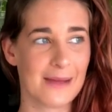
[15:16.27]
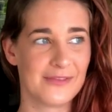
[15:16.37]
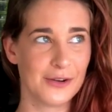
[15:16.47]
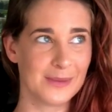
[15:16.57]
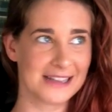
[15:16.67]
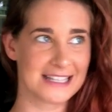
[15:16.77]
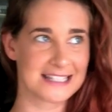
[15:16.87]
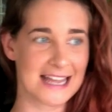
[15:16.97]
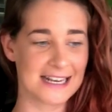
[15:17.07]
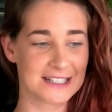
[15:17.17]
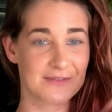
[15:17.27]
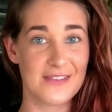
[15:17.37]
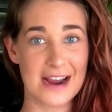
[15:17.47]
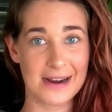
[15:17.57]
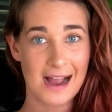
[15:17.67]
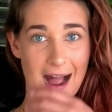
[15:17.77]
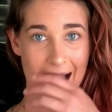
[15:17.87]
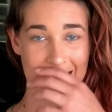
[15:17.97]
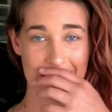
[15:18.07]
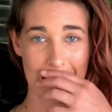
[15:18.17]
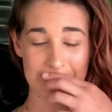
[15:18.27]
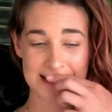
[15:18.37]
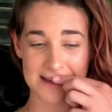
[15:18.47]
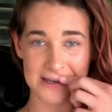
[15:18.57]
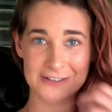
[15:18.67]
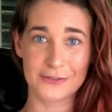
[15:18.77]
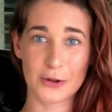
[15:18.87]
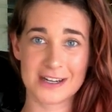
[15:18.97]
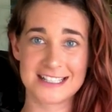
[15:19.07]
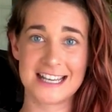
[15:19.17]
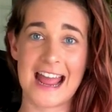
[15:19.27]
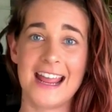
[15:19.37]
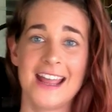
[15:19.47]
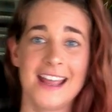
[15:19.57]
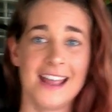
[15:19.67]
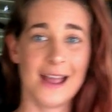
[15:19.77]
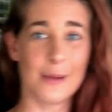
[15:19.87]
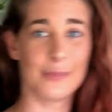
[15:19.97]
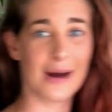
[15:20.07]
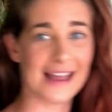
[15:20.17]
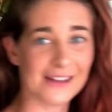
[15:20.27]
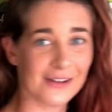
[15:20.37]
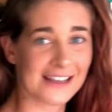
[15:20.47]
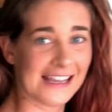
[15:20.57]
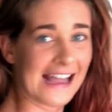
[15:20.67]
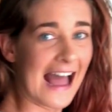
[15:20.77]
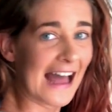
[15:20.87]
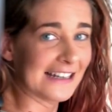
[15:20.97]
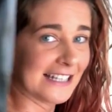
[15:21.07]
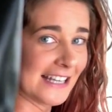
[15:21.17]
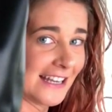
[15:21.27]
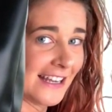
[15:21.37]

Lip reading: I'm filming this and it's very hot out here in Florida today. But looking at